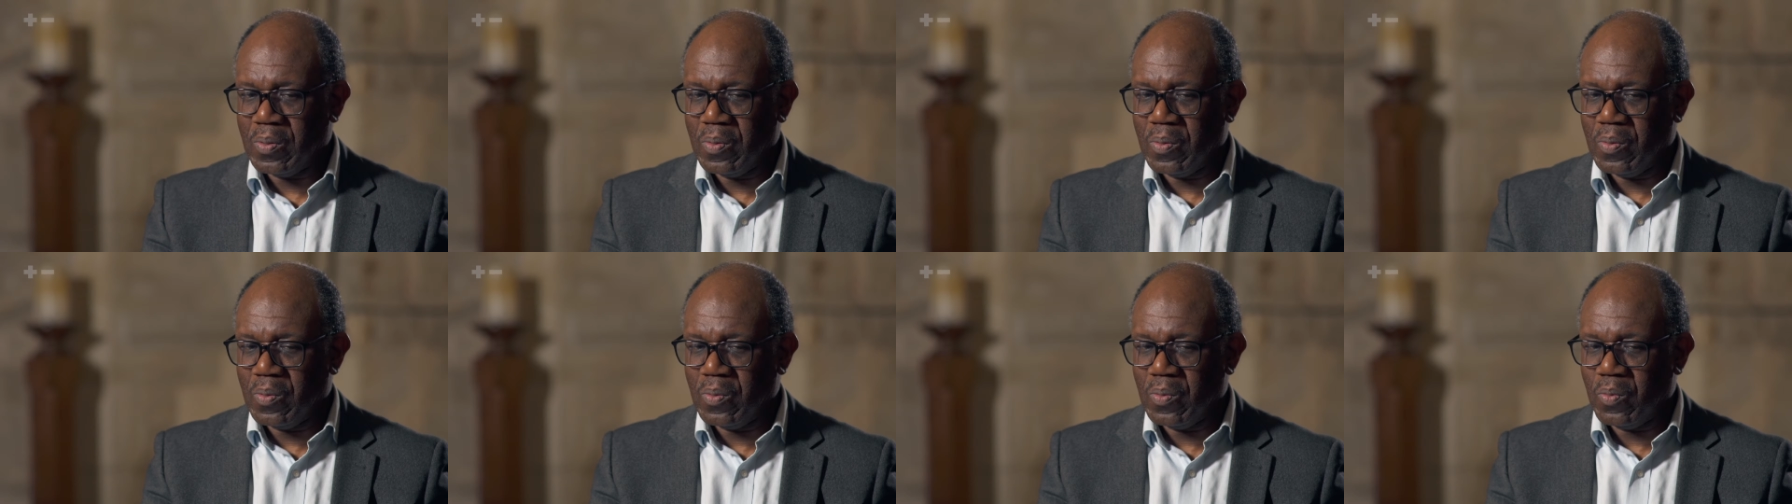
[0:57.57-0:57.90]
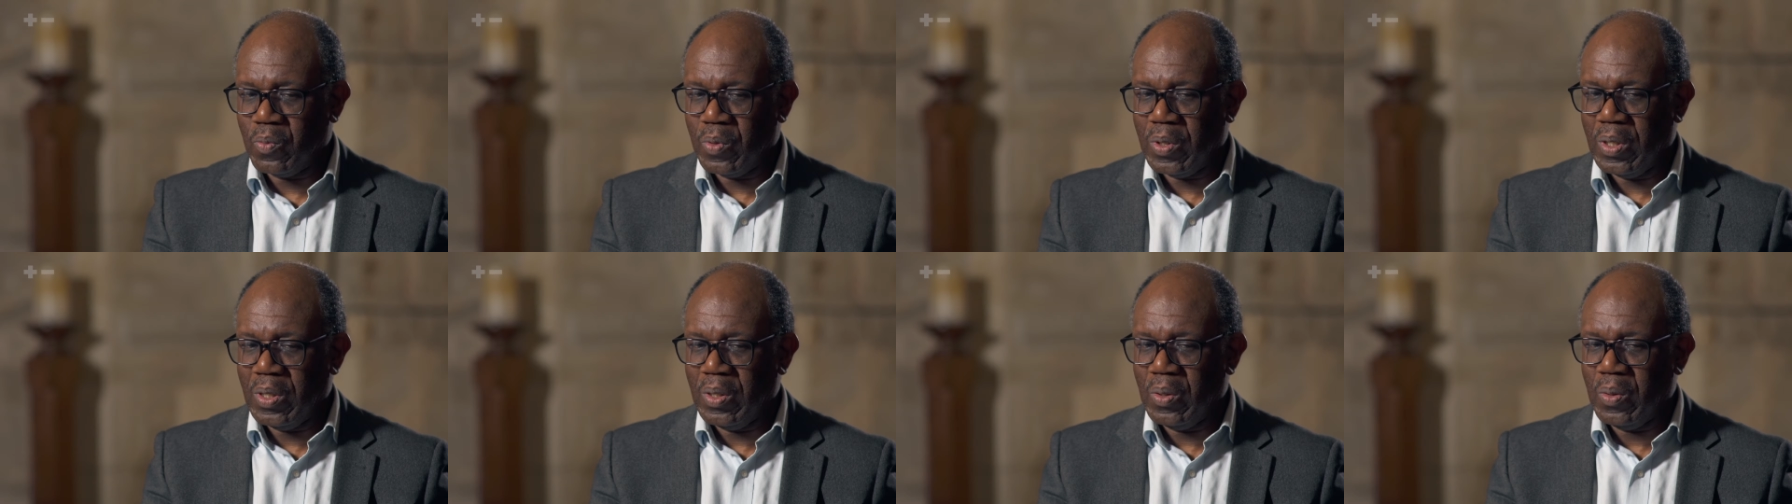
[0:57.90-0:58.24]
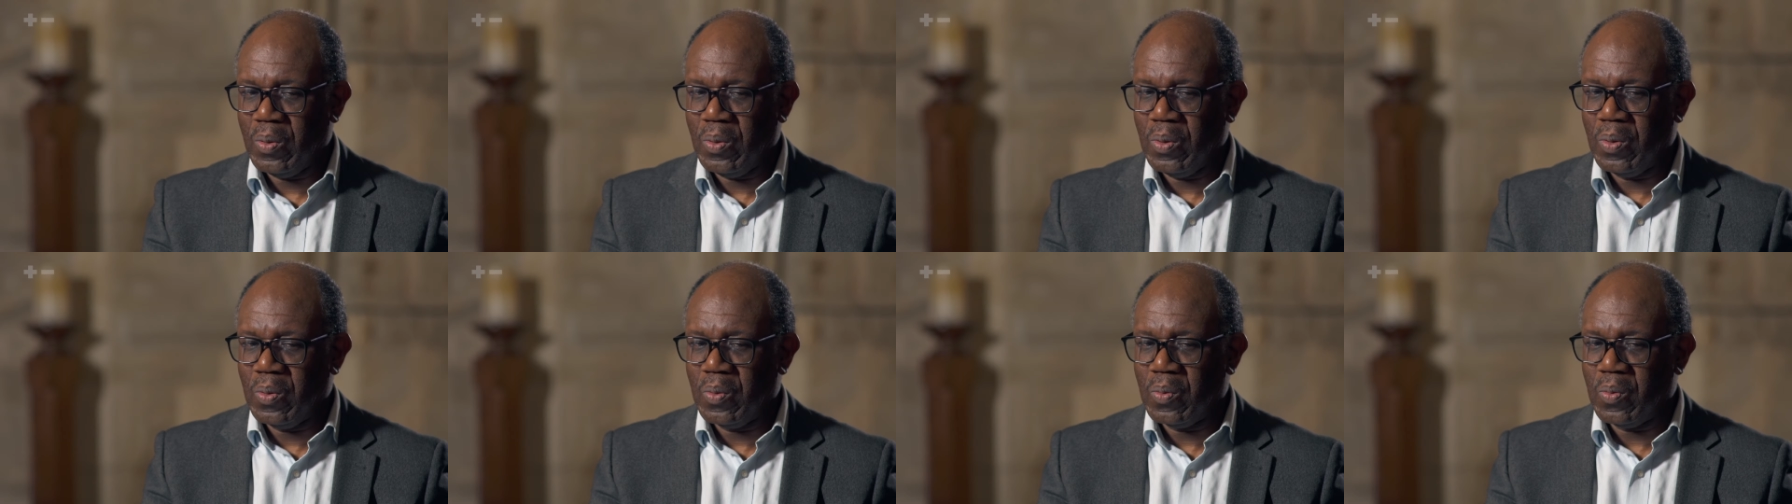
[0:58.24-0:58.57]

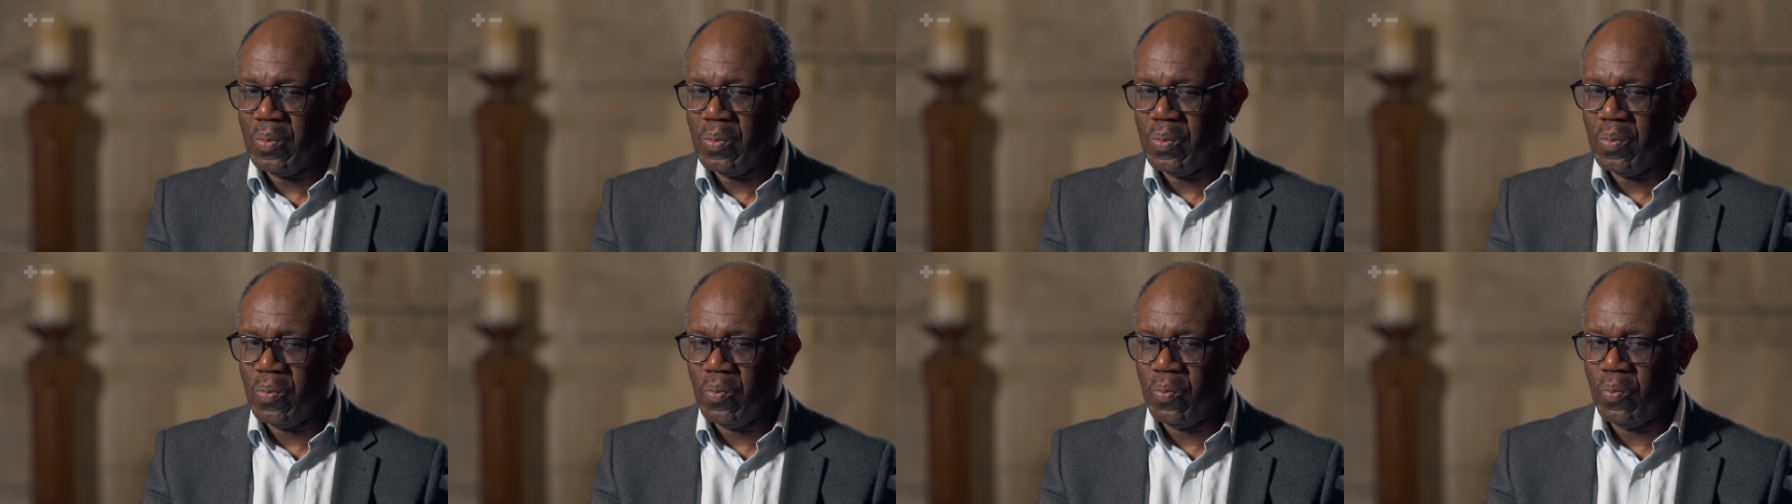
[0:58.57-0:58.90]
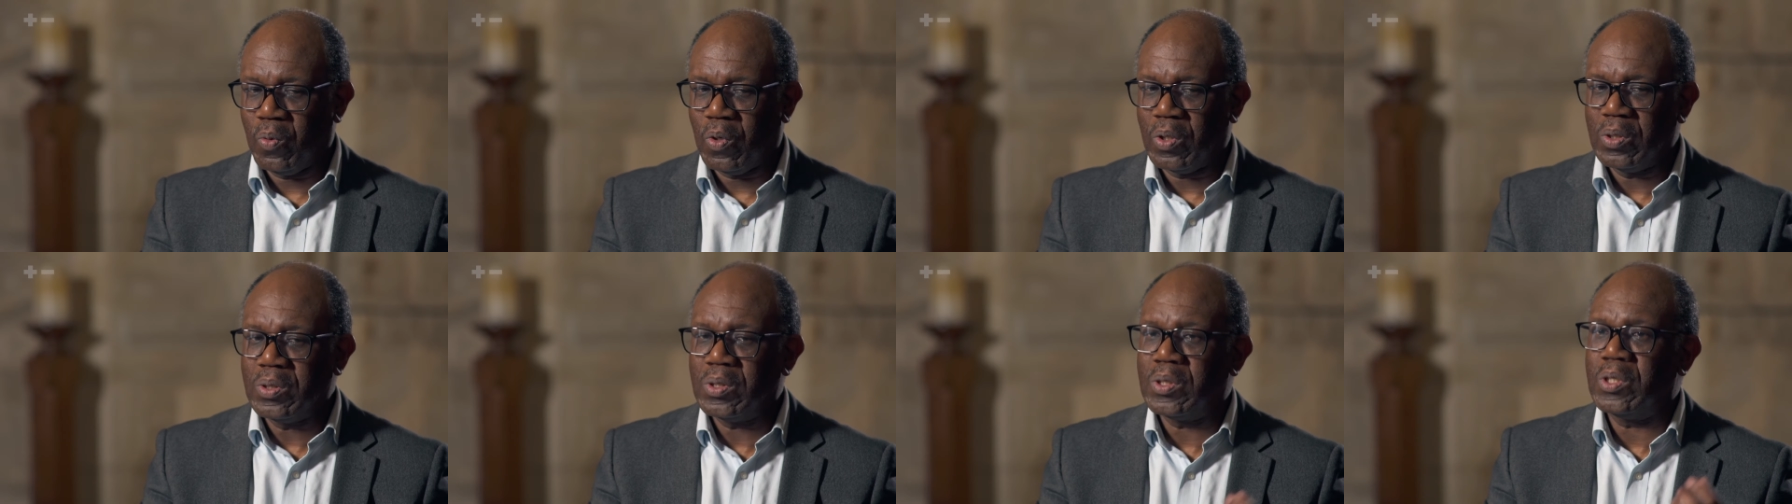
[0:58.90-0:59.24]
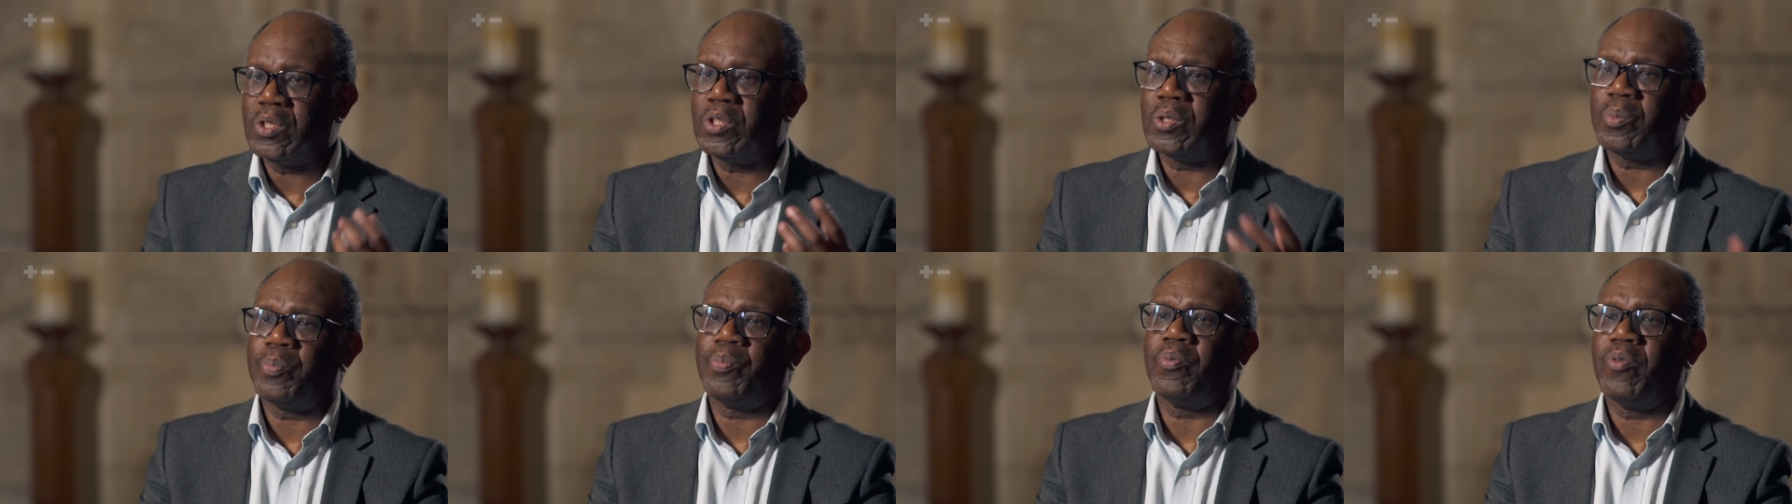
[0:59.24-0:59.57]
we
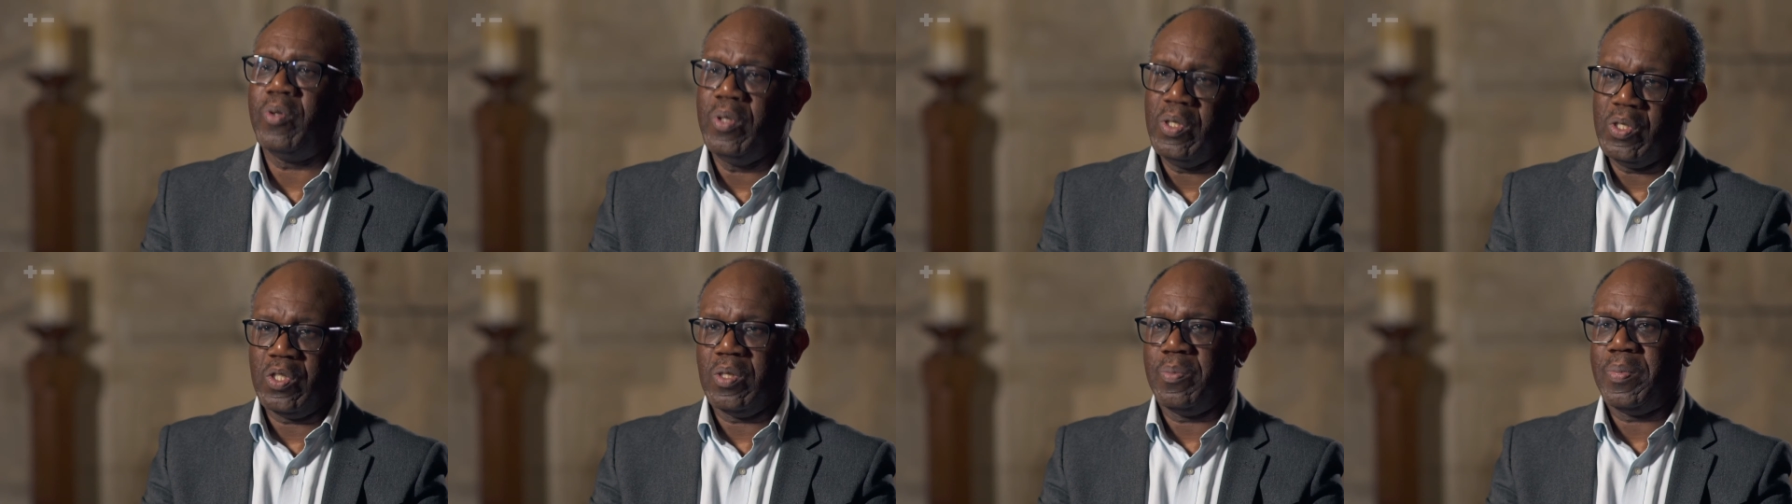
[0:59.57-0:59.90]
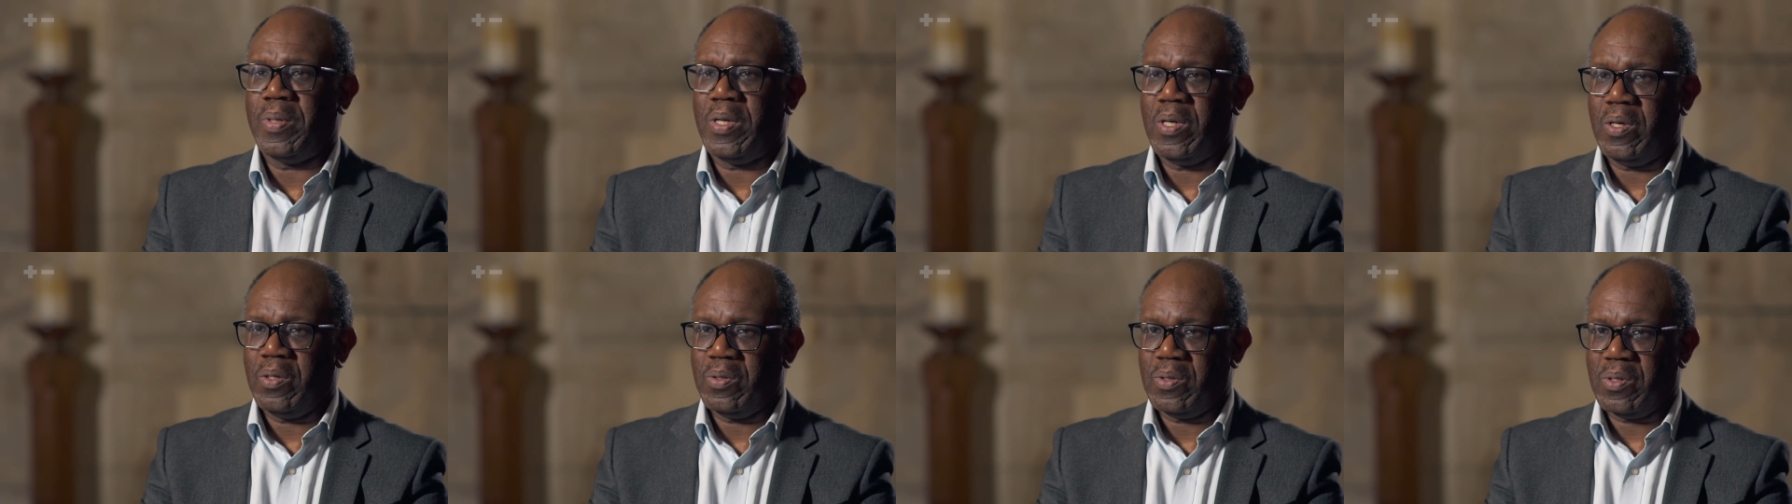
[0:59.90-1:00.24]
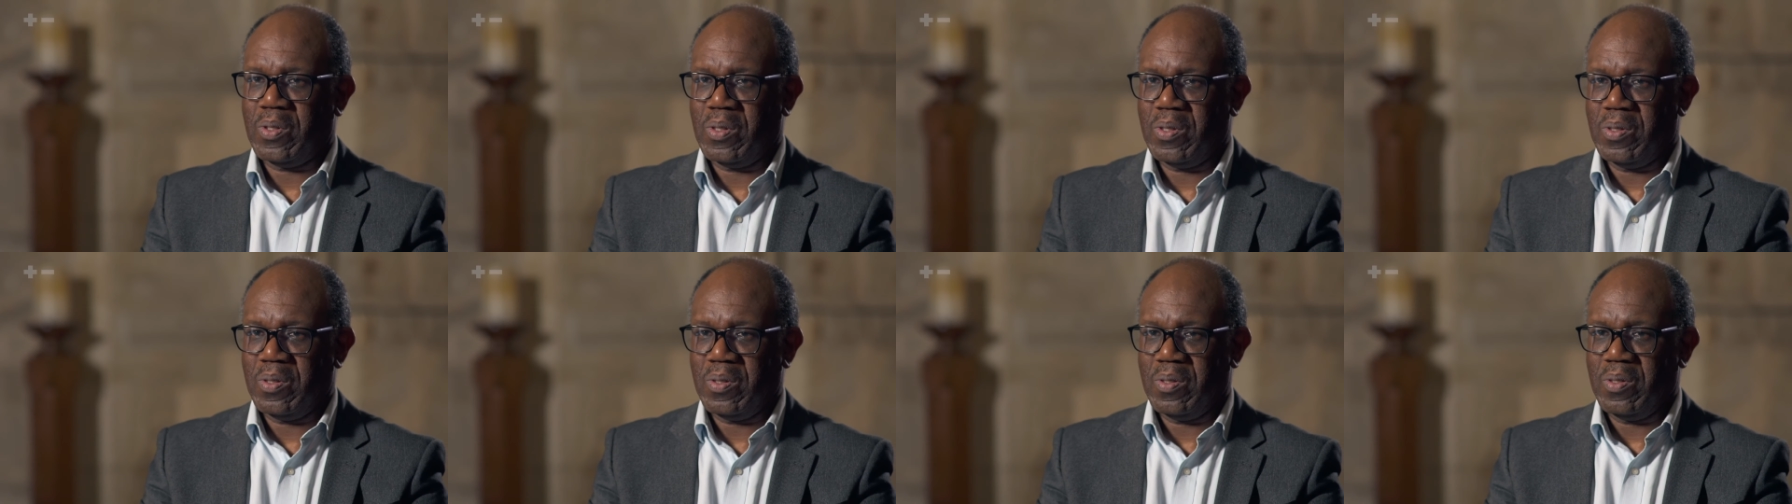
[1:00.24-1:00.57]
wanted to preach
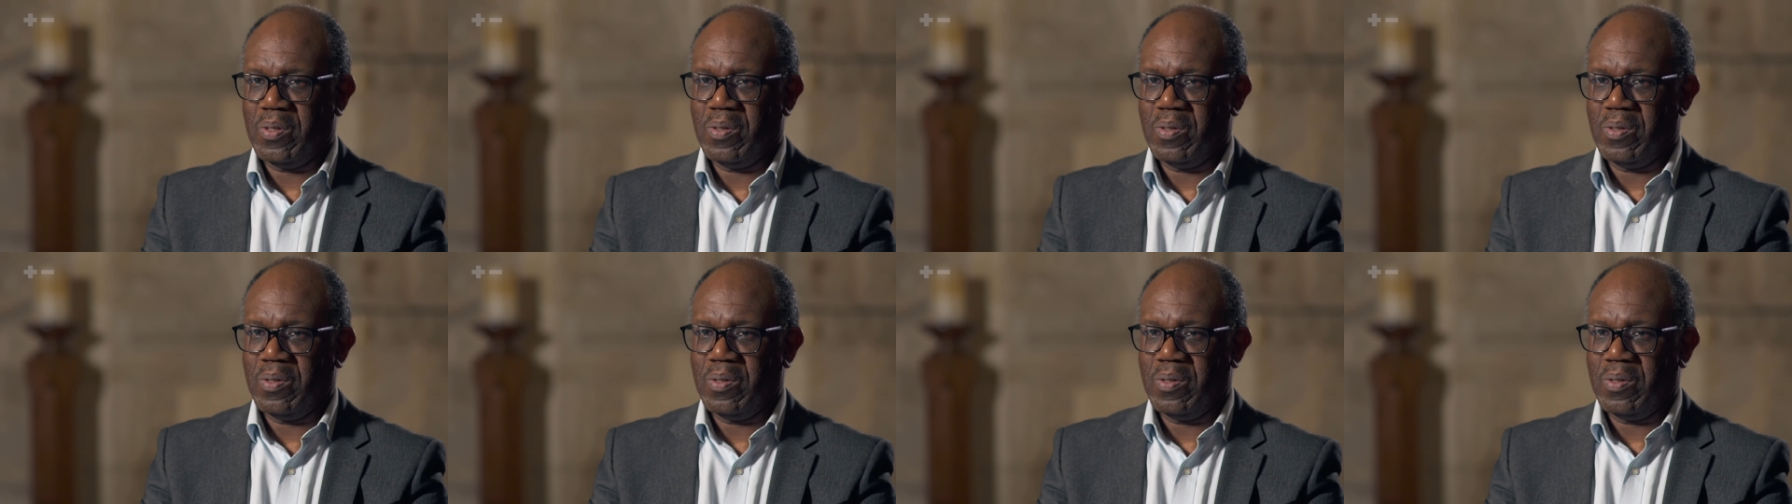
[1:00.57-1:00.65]
about